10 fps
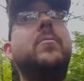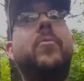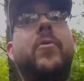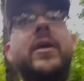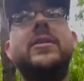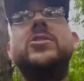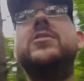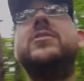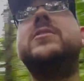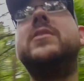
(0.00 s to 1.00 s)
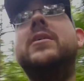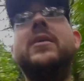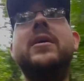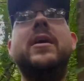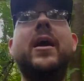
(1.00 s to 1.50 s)
branches.
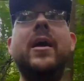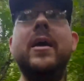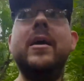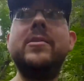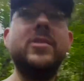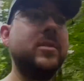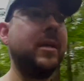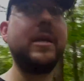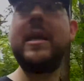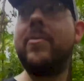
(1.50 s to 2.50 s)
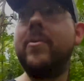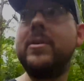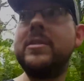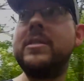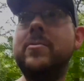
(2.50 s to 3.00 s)
It's just I can't
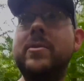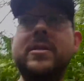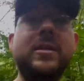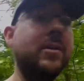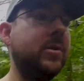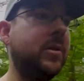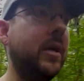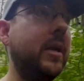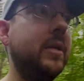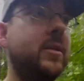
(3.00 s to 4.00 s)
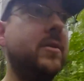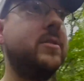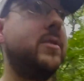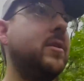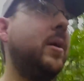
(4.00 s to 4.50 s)
really see what it's going to look like until the
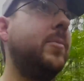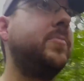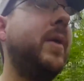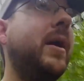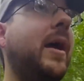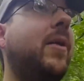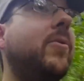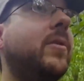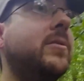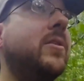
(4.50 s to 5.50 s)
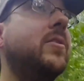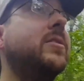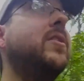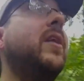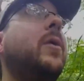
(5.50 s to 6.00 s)
sun comes back out, until this
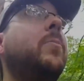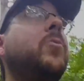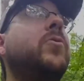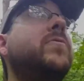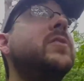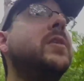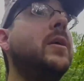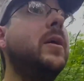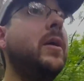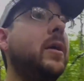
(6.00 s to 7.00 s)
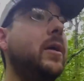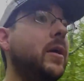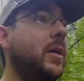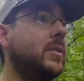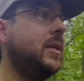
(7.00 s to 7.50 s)
cloud moves.
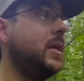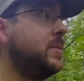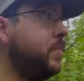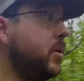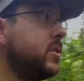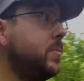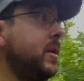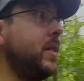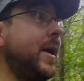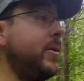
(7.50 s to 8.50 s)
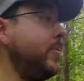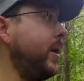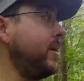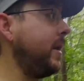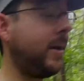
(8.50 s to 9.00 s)
It's not supposed to be cloudy
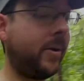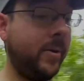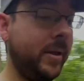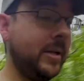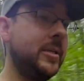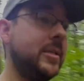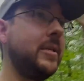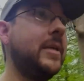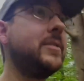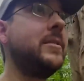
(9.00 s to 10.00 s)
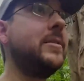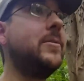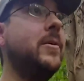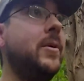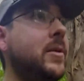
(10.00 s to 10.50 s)
right now. That's the
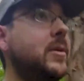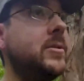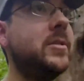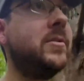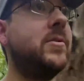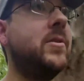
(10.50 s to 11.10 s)
other, just